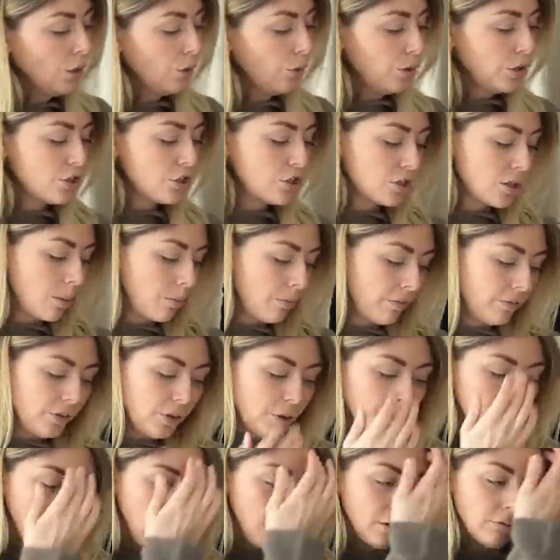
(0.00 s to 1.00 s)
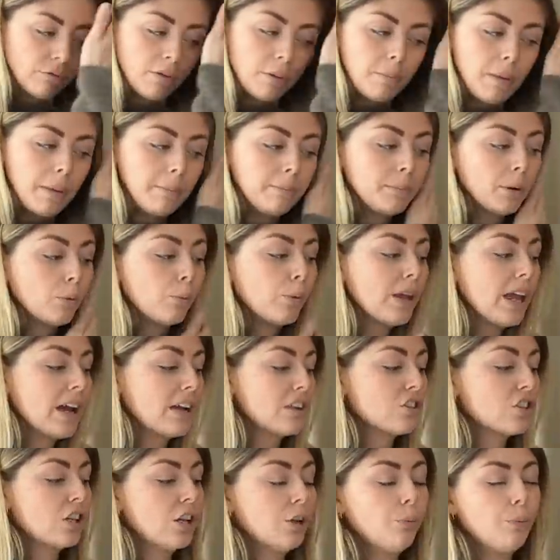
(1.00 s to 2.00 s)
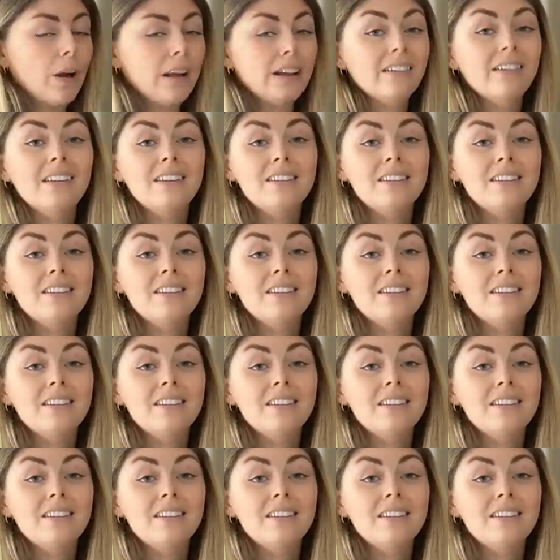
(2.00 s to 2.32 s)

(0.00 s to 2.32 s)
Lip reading: which some of you might remember, we actually went